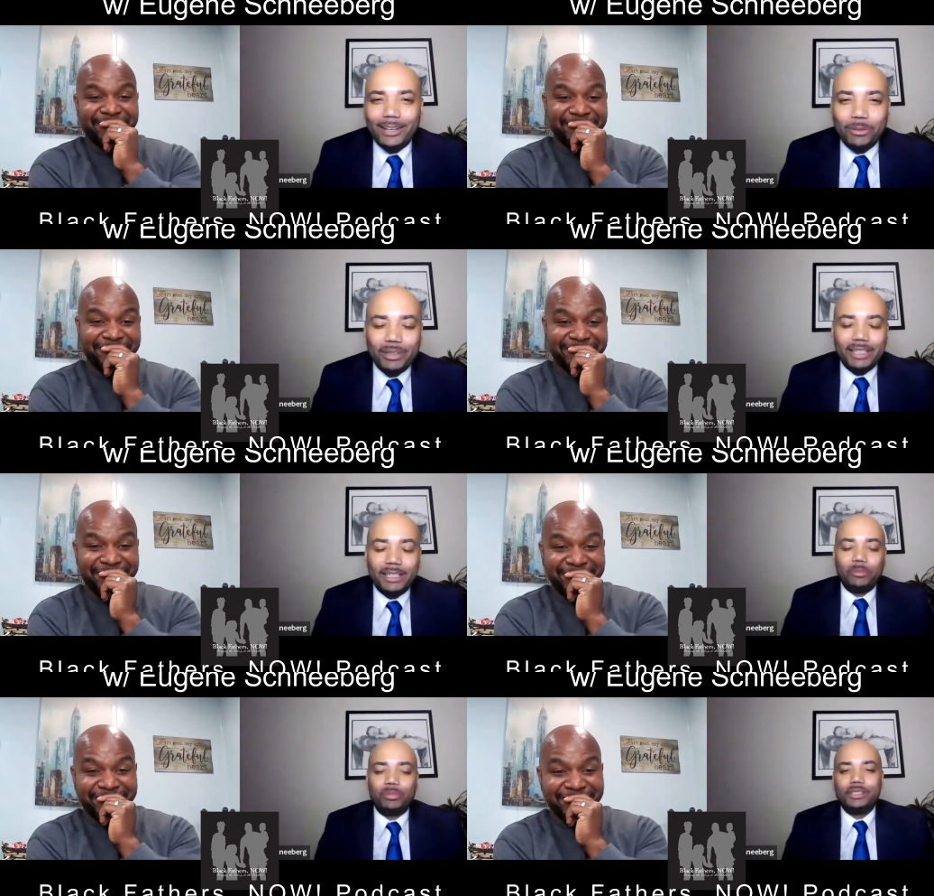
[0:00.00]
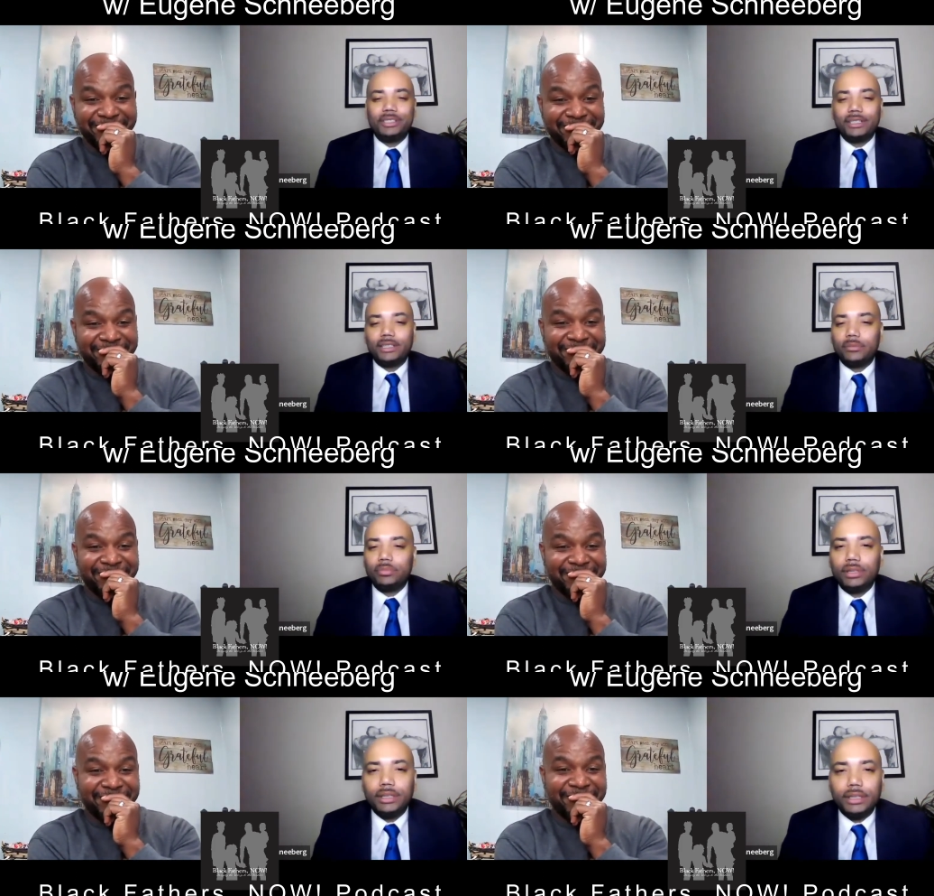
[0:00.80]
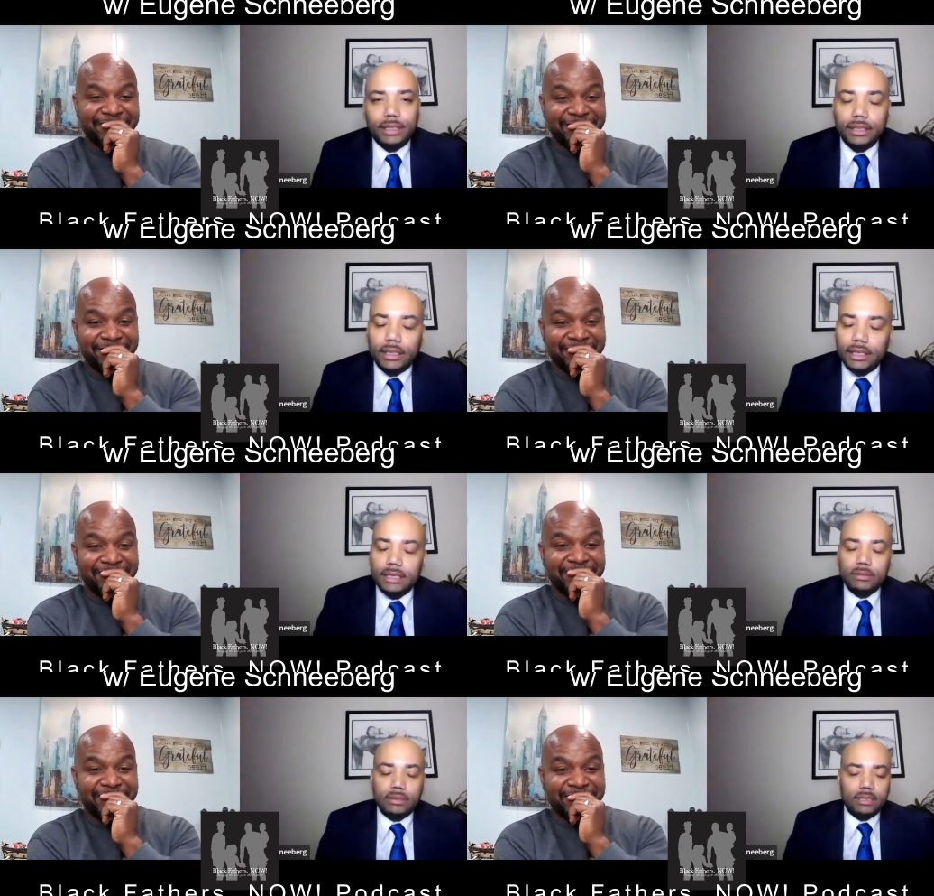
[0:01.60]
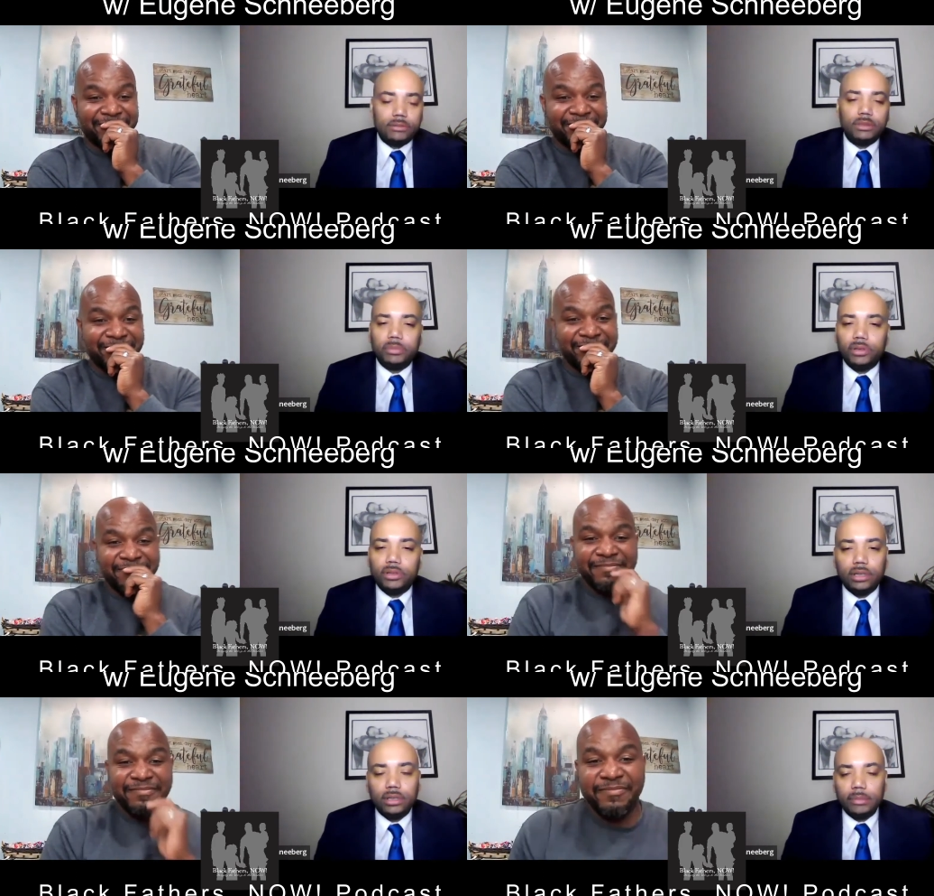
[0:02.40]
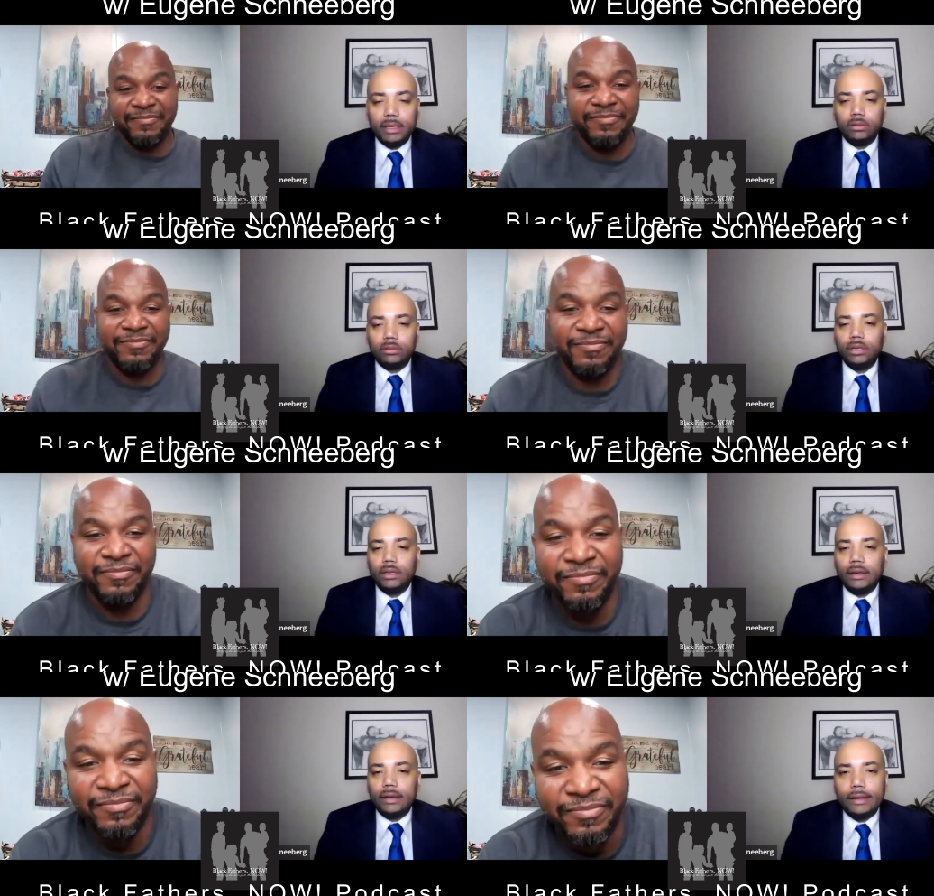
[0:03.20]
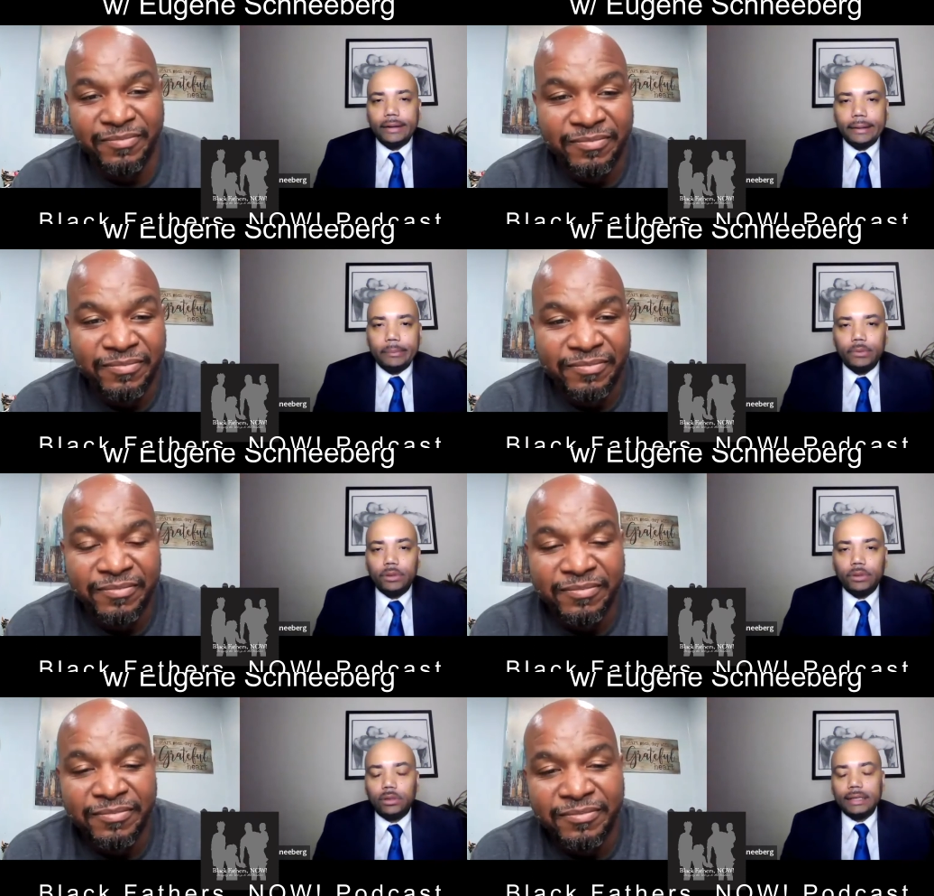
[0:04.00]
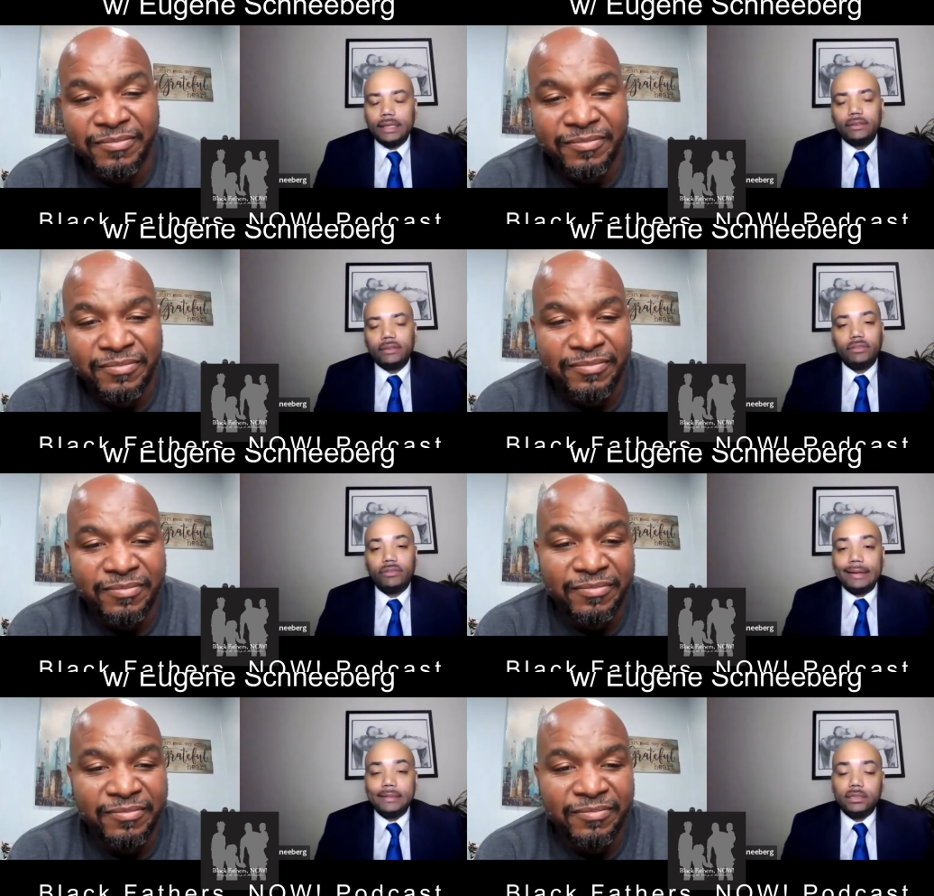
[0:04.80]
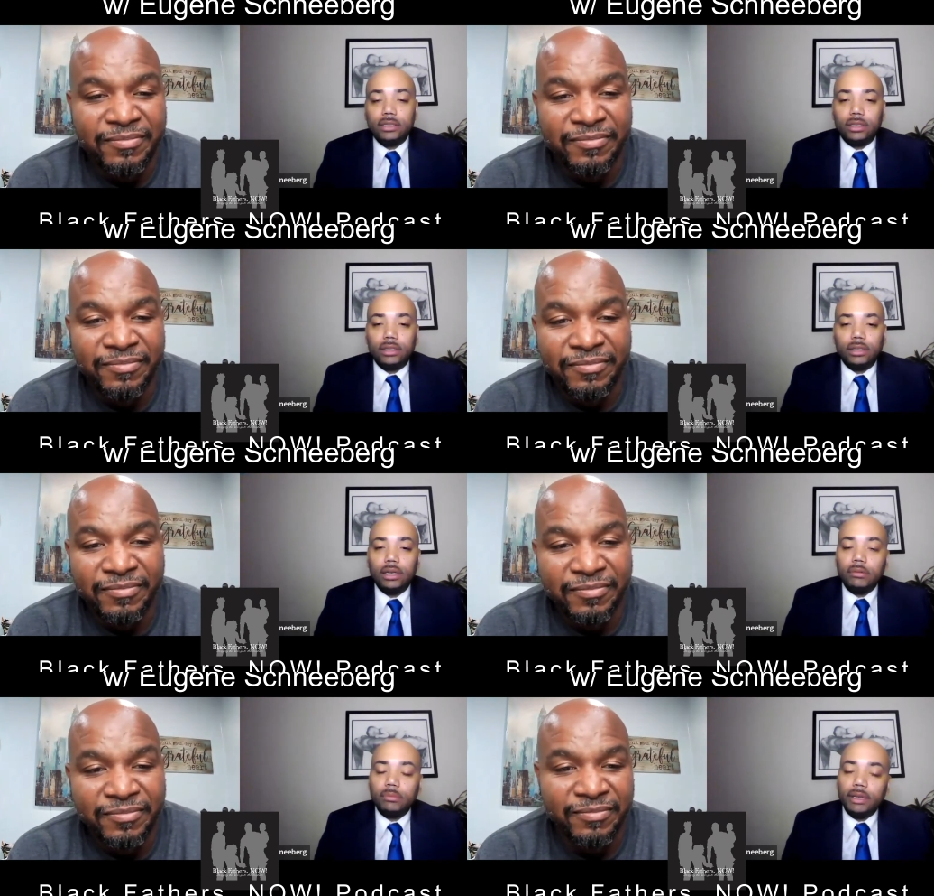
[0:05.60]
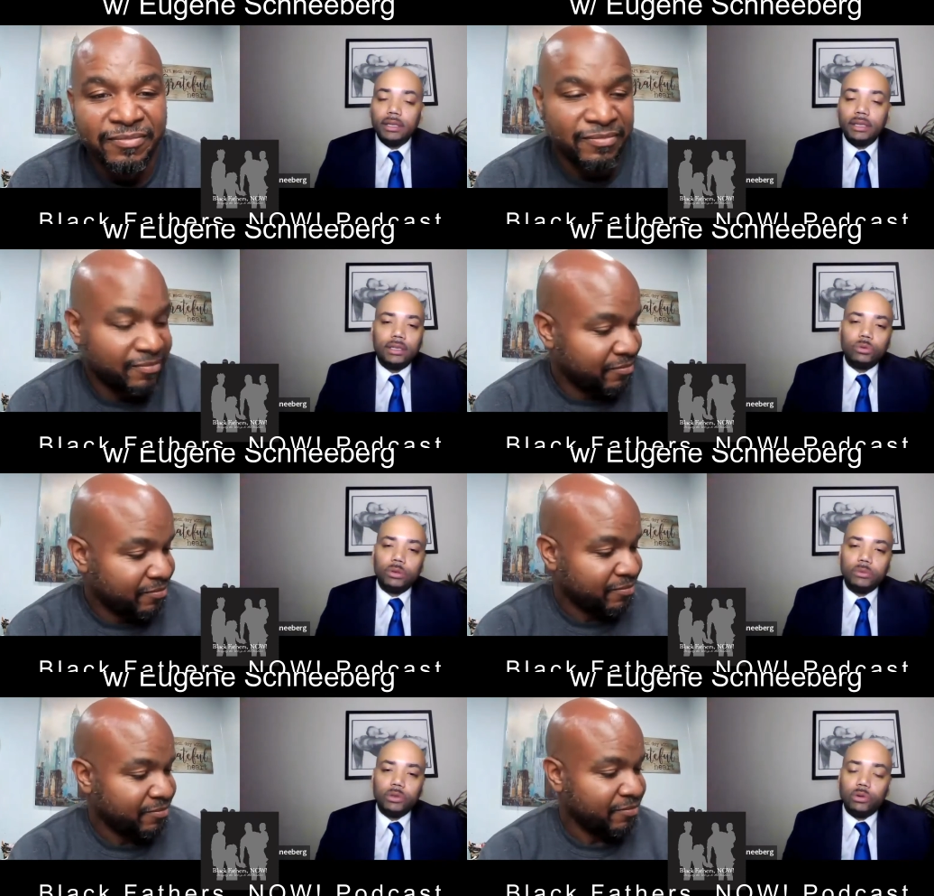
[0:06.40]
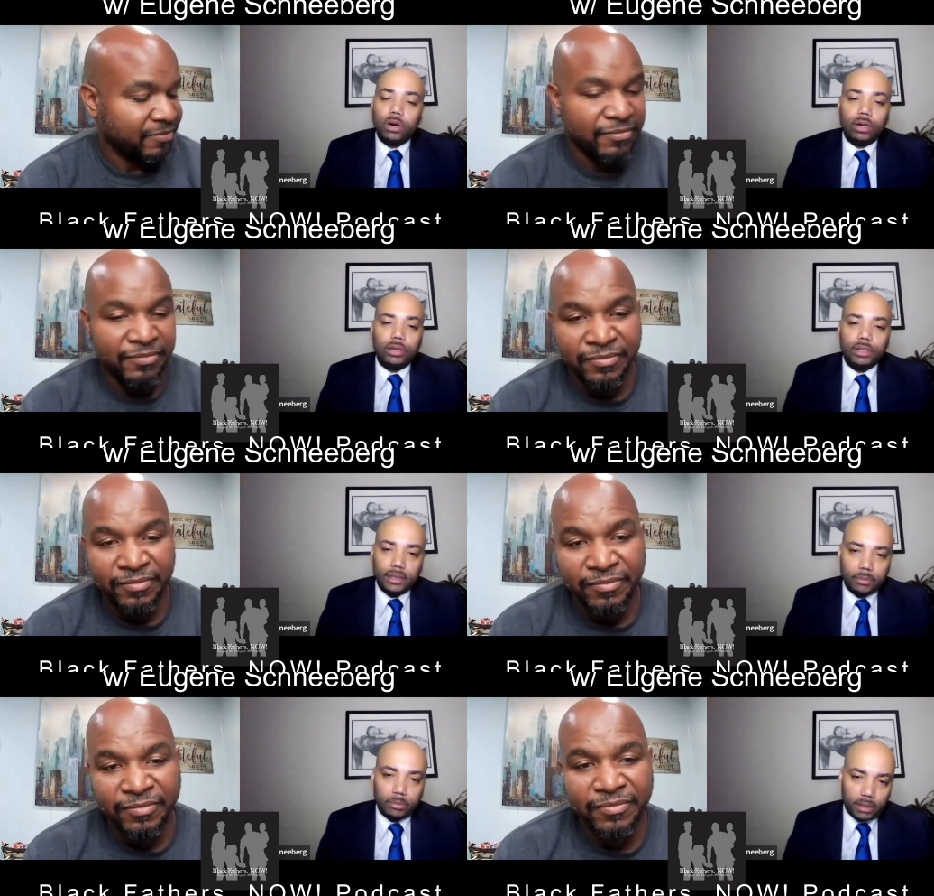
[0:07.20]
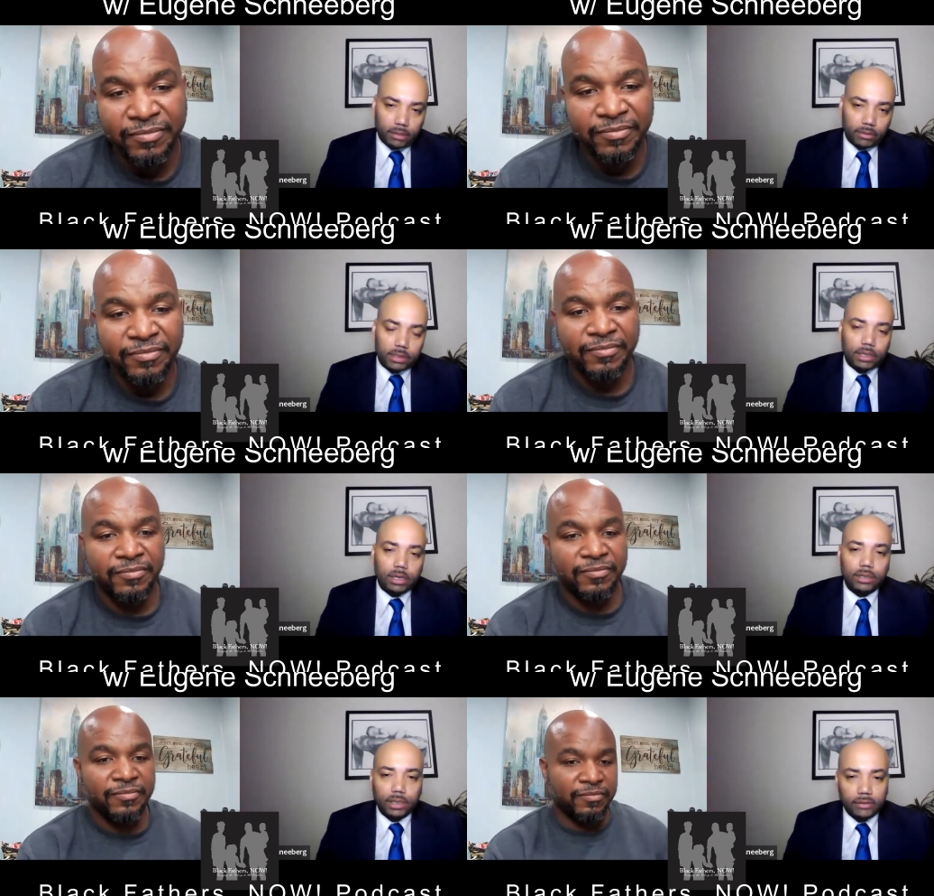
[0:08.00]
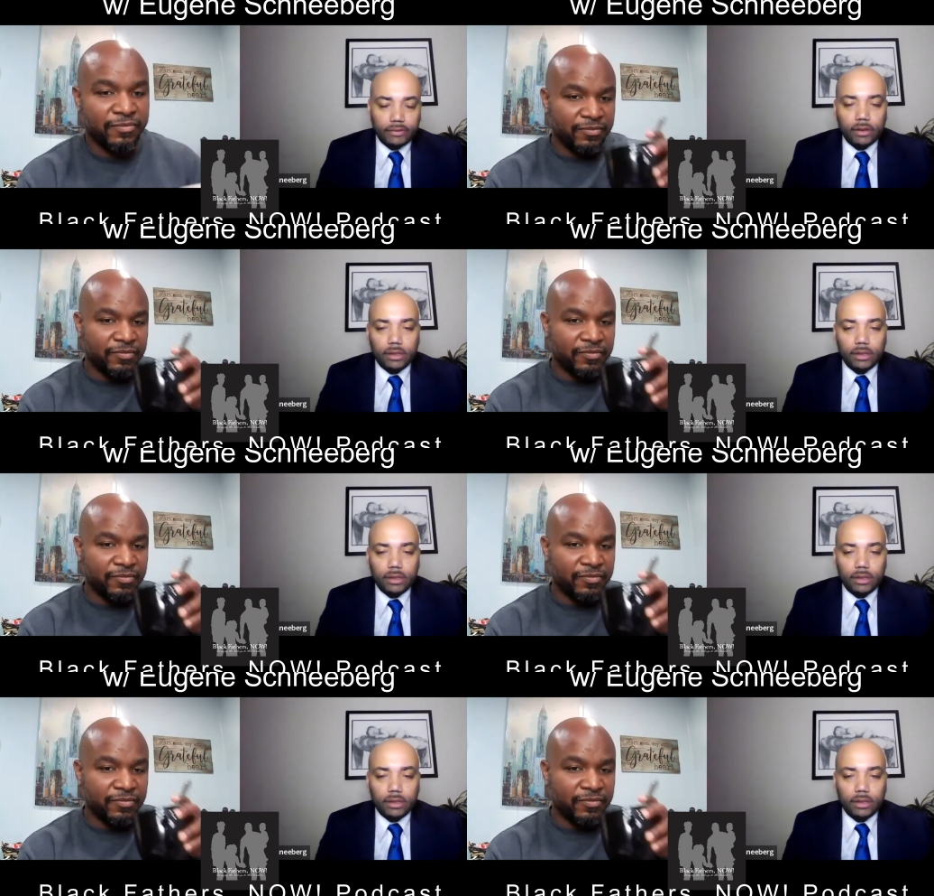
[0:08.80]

Speaker 1: Oh man, I appreciate that, brother. And yeah, that's that's what the book's all about. Um, you know, I give advice to young men and young women who aren't yet parents, aren't yet